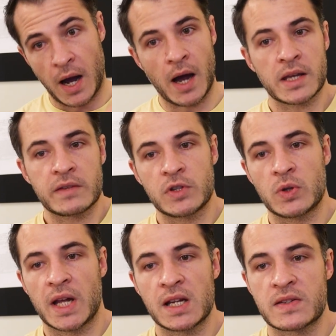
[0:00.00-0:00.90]
I give you a
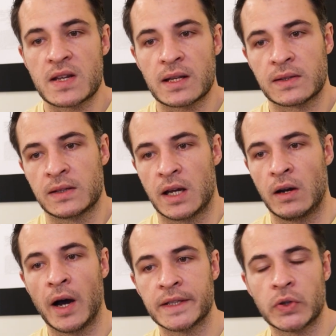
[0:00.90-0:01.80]
data set and
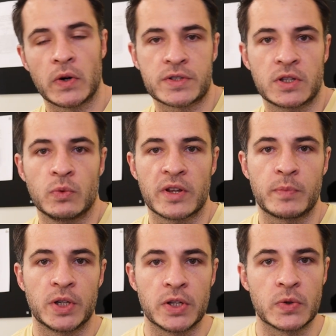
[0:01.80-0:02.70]
I task you with
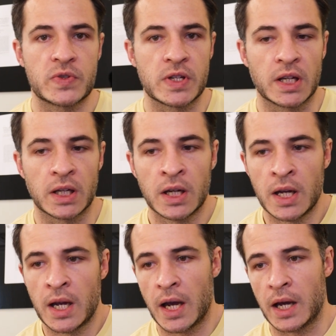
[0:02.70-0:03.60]
producing
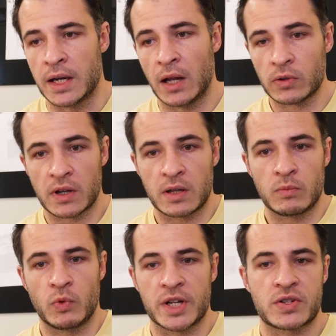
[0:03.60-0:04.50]
an
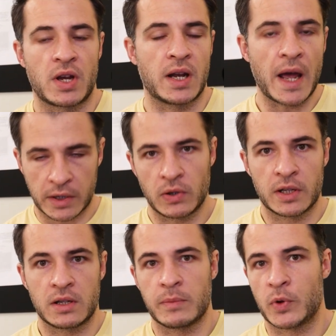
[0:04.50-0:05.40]
algorithm which can
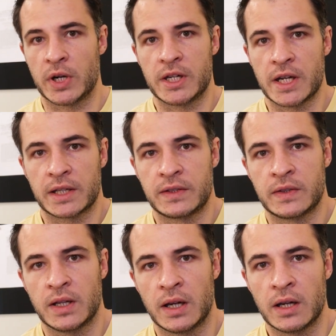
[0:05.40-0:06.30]
accurately
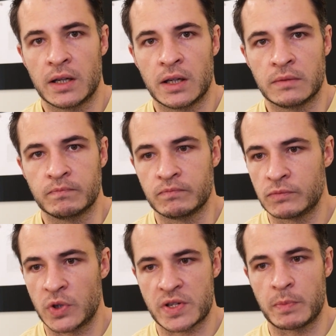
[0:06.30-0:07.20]
predict a
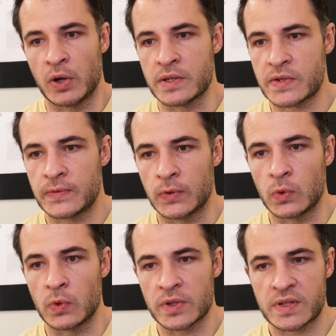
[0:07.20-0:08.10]
response
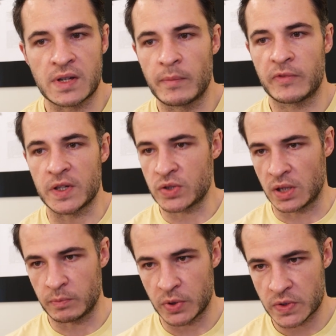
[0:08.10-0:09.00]
for some feature
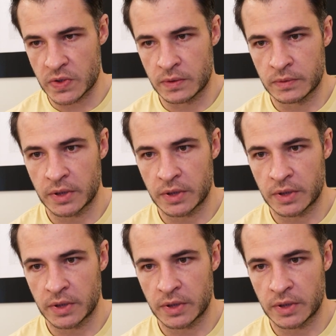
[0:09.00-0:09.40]
inputs.